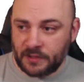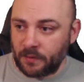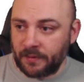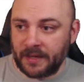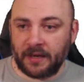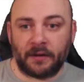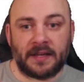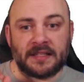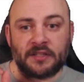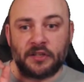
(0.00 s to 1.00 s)
one right here
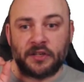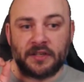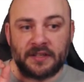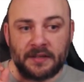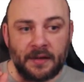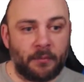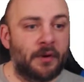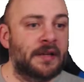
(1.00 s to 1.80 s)
is, well,